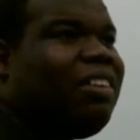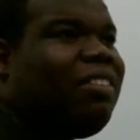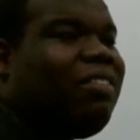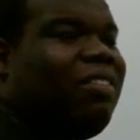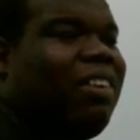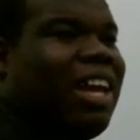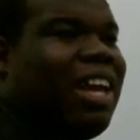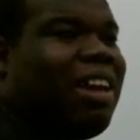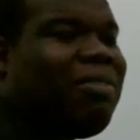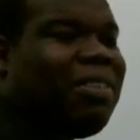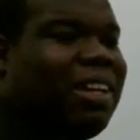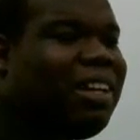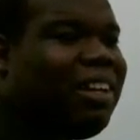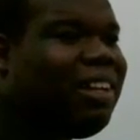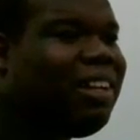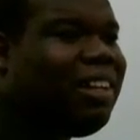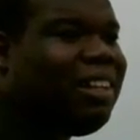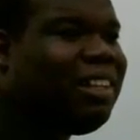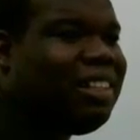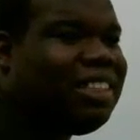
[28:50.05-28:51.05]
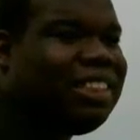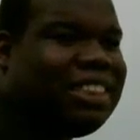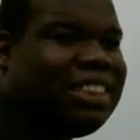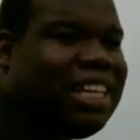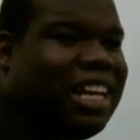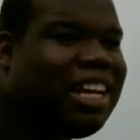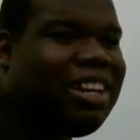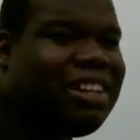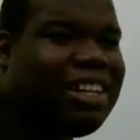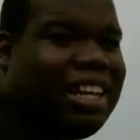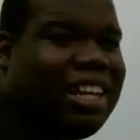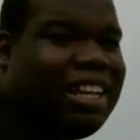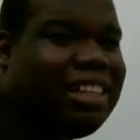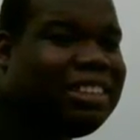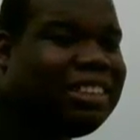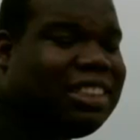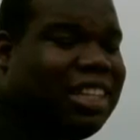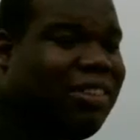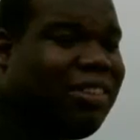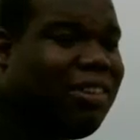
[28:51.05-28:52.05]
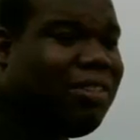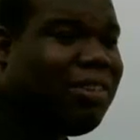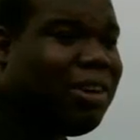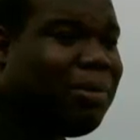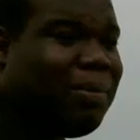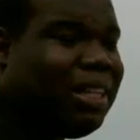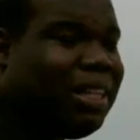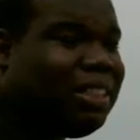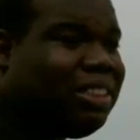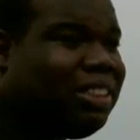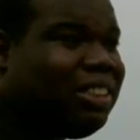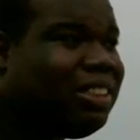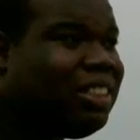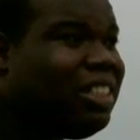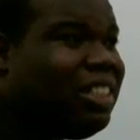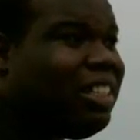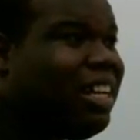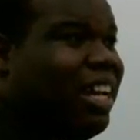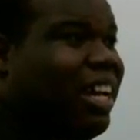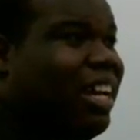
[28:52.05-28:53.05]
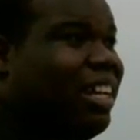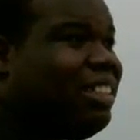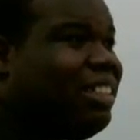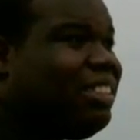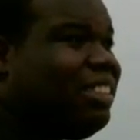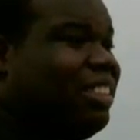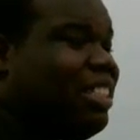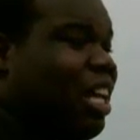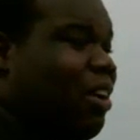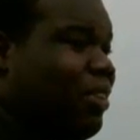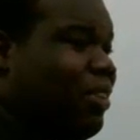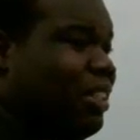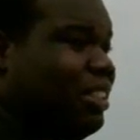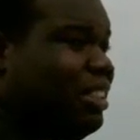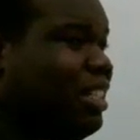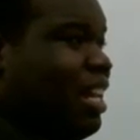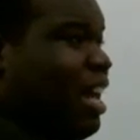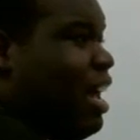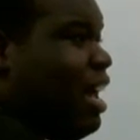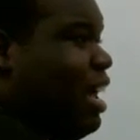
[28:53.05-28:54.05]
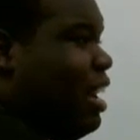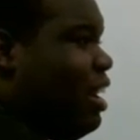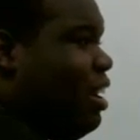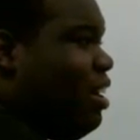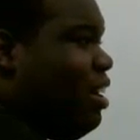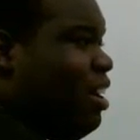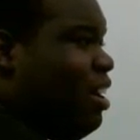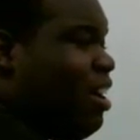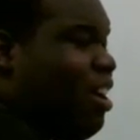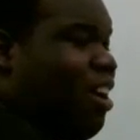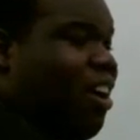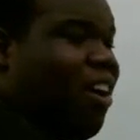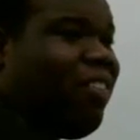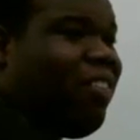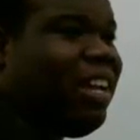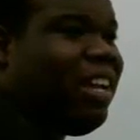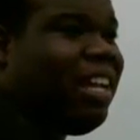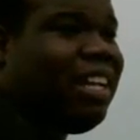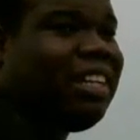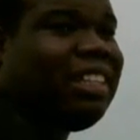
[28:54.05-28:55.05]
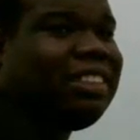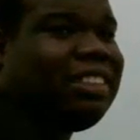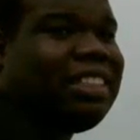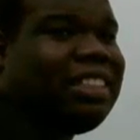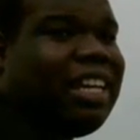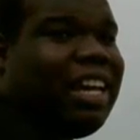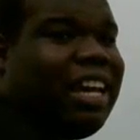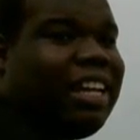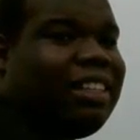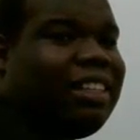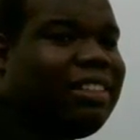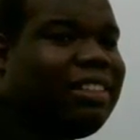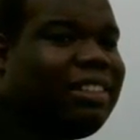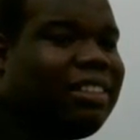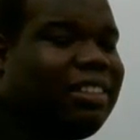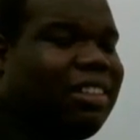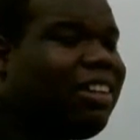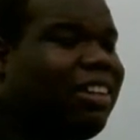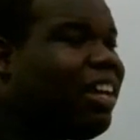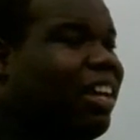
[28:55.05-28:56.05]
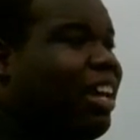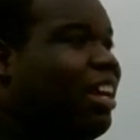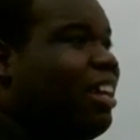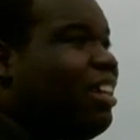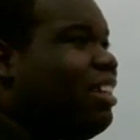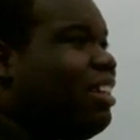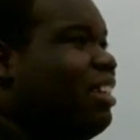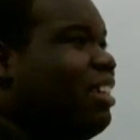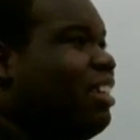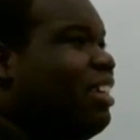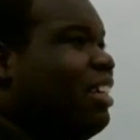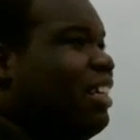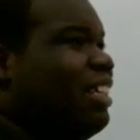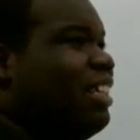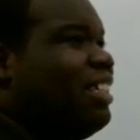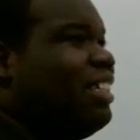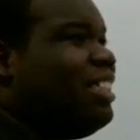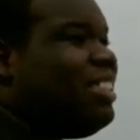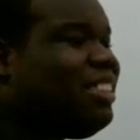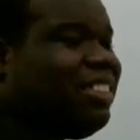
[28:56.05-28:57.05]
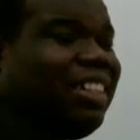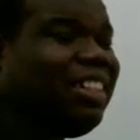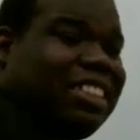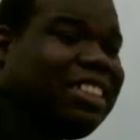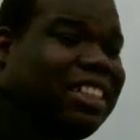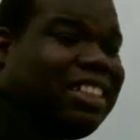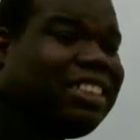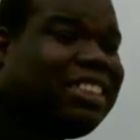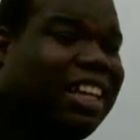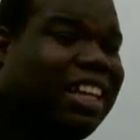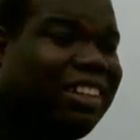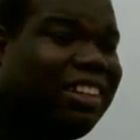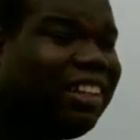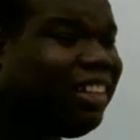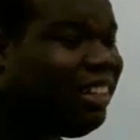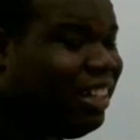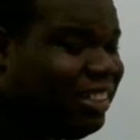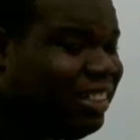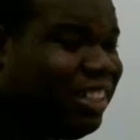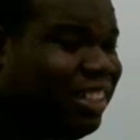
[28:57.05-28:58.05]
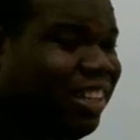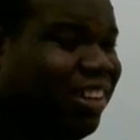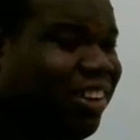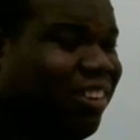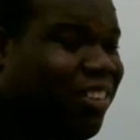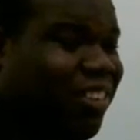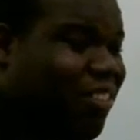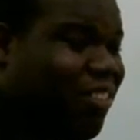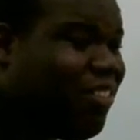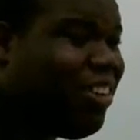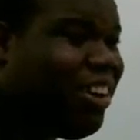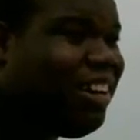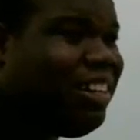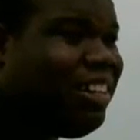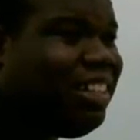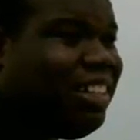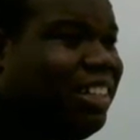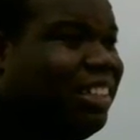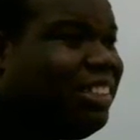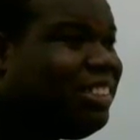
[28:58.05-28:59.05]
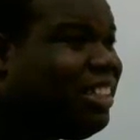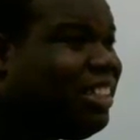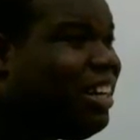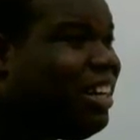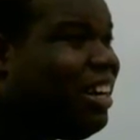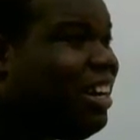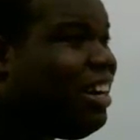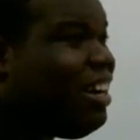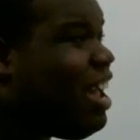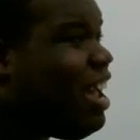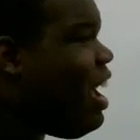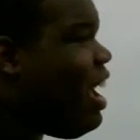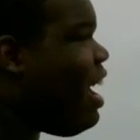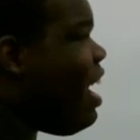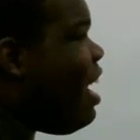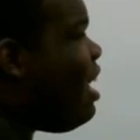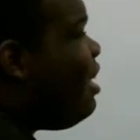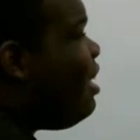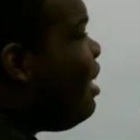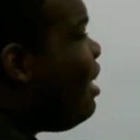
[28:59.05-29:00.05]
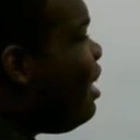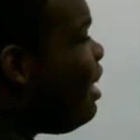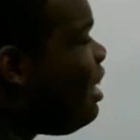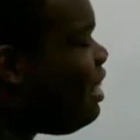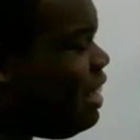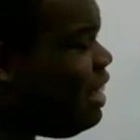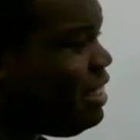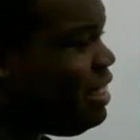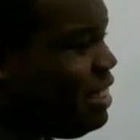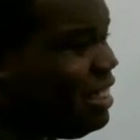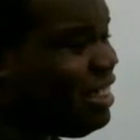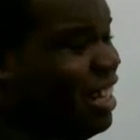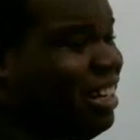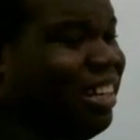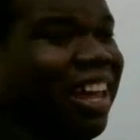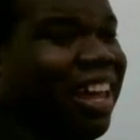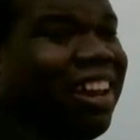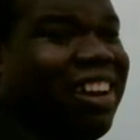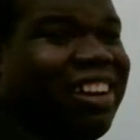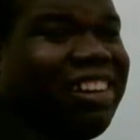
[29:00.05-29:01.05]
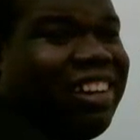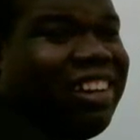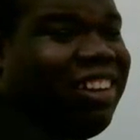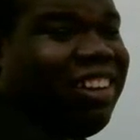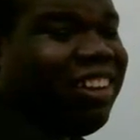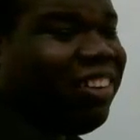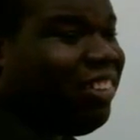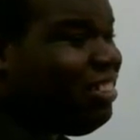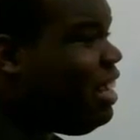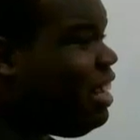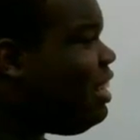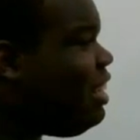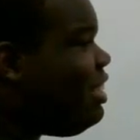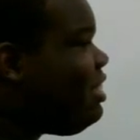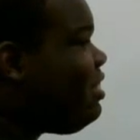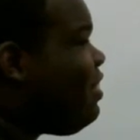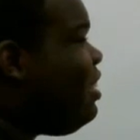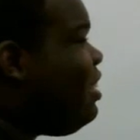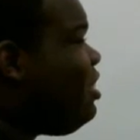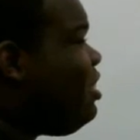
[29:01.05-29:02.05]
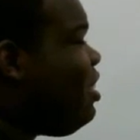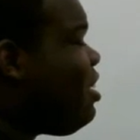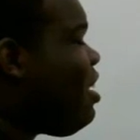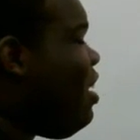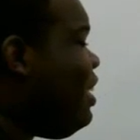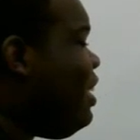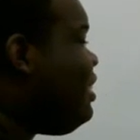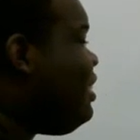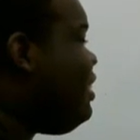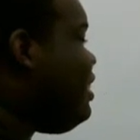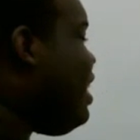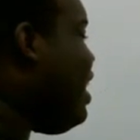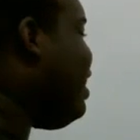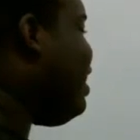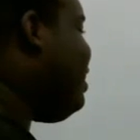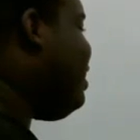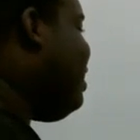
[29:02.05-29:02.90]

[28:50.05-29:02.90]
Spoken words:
we have a set of things and we want to make sure that something's not already in the set. Okay, so I just alluded to what we're going to use here, and this is another little data structure called a set.